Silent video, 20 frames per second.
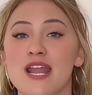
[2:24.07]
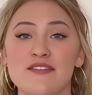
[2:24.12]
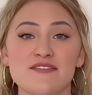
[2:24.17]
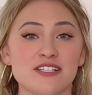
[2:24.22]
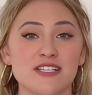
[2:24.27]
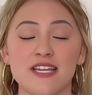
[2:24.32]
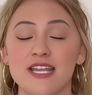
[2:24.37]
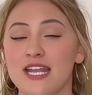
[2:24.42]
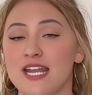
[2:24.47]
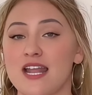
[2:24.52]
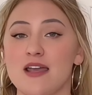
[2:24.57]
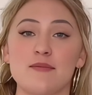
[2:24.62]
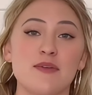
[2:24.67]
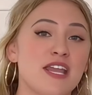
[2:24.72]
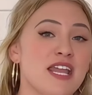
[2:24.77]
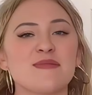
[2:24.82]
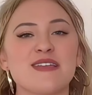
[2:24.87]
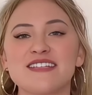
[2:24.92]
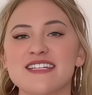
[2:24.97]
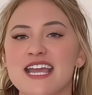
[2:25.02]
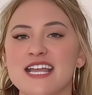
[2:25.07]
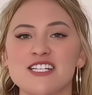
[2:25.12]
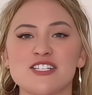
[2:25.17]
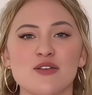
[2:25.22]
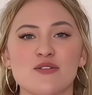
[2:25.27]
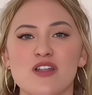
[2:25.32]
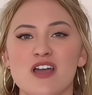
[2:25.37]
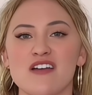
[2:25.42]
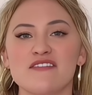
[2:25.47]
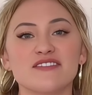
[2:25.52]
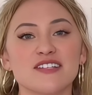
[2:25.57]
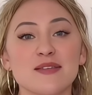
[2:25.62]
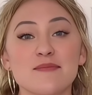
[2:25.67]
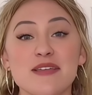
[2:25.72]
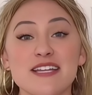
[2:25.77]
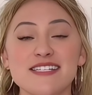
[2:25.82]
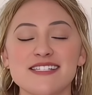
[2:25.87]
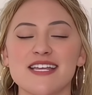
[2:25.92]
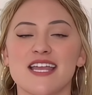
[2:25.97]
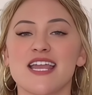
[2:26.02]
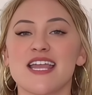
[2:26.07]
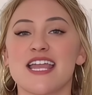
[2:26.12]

to have to clean it up, make that zone off limits.